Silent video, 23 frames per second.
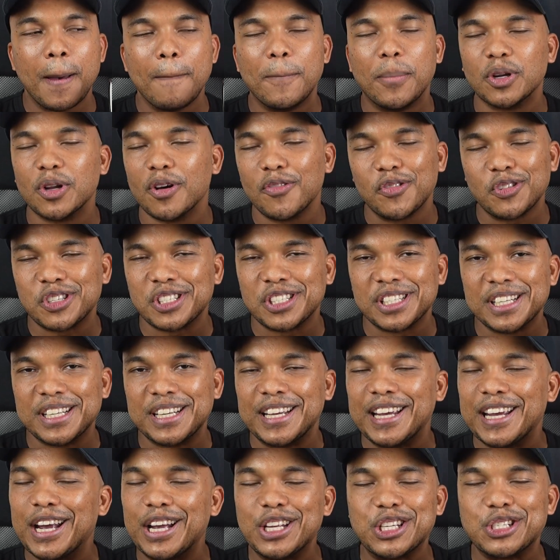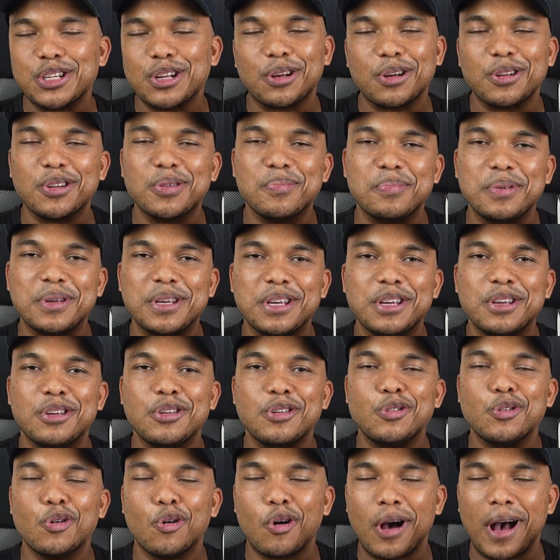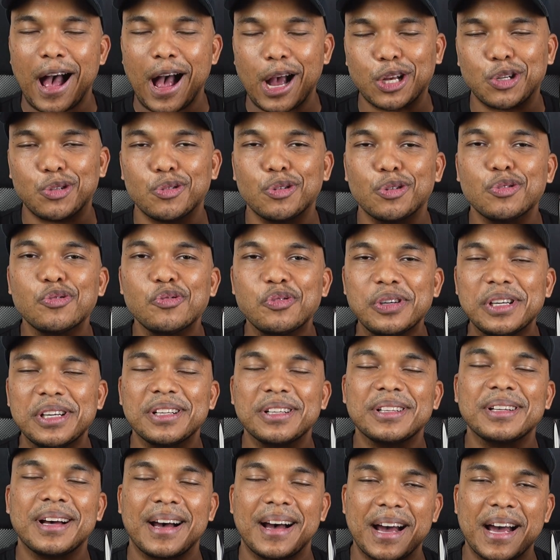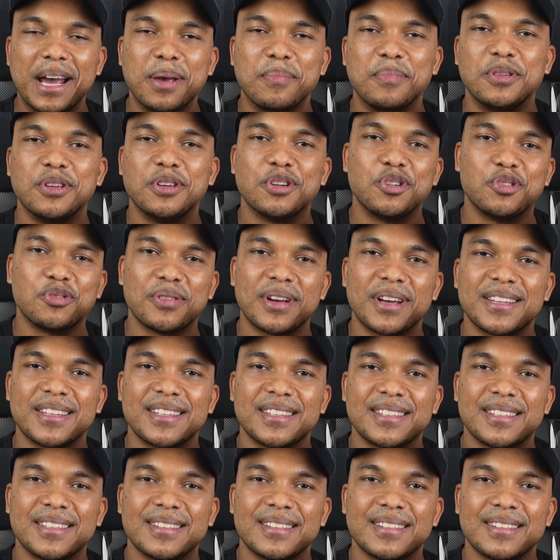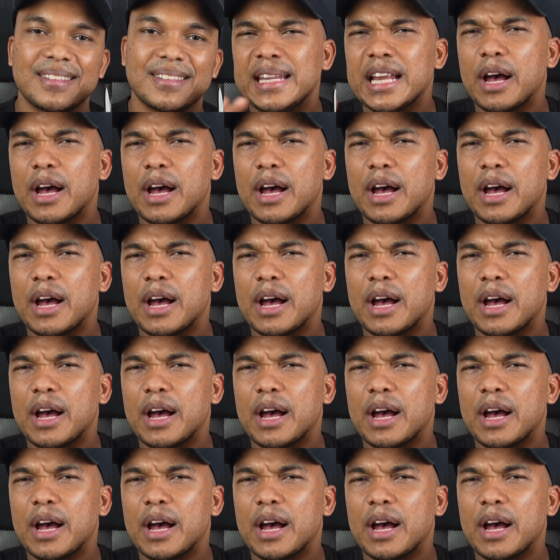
but obviously it's not going to be your actual real IP address.